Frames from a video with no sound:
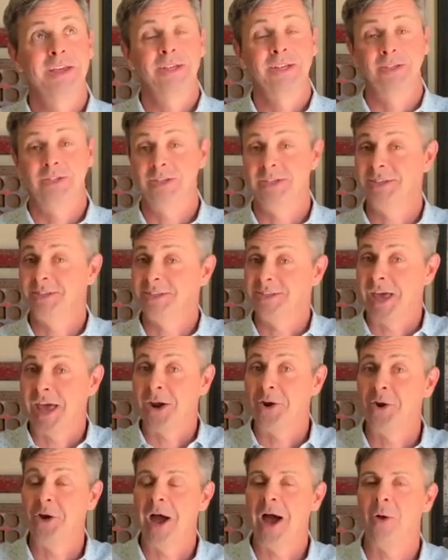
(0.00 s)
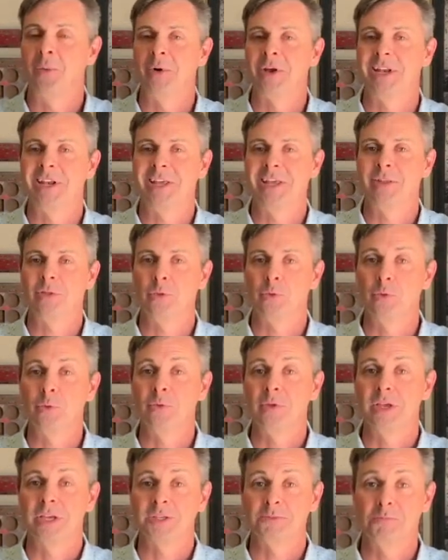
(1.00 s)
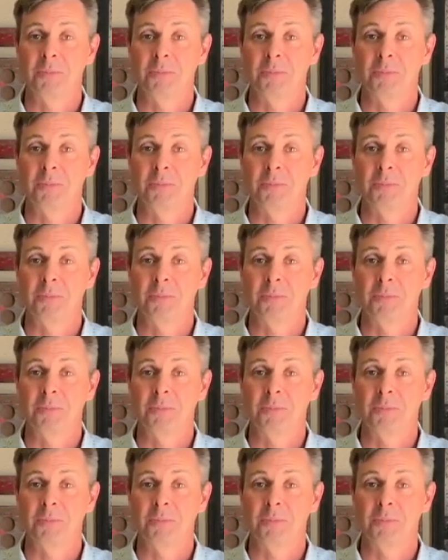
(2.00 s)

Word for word: Jesus, I don't know how we're going to get through this,